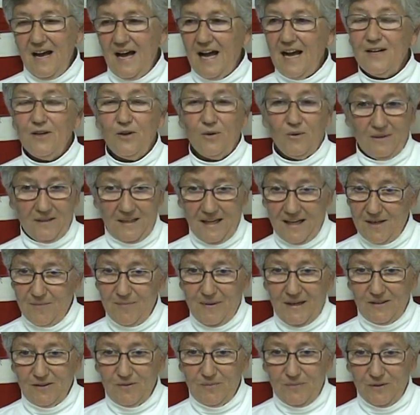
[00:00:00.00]
I know a lot
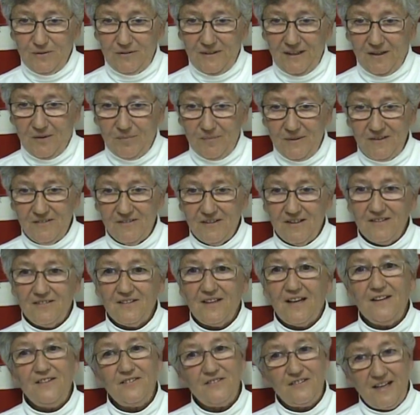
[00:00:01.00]
about the motel
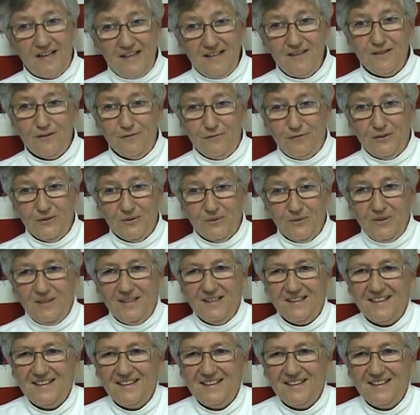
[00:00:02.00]
business. I stayed in a few.